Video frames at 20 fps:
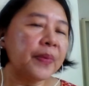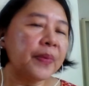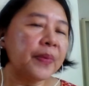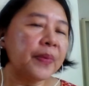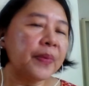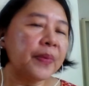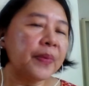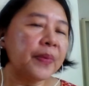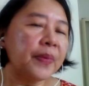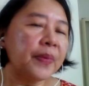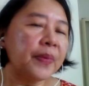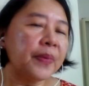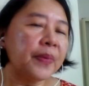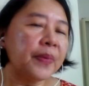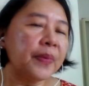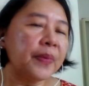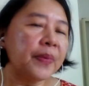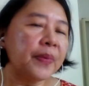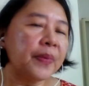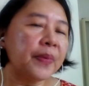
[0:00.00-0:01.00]

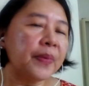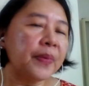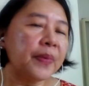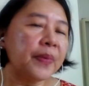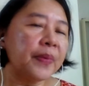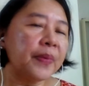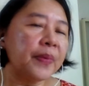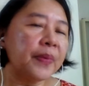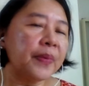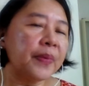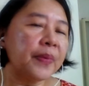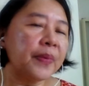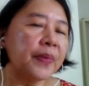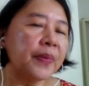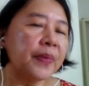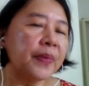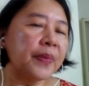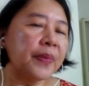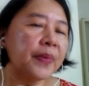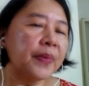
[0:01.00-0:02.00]
fabric, cotton
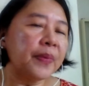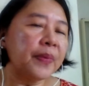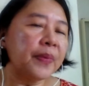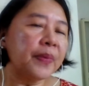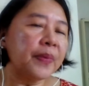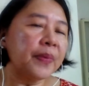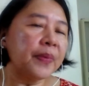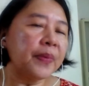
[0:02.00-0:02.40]
woven,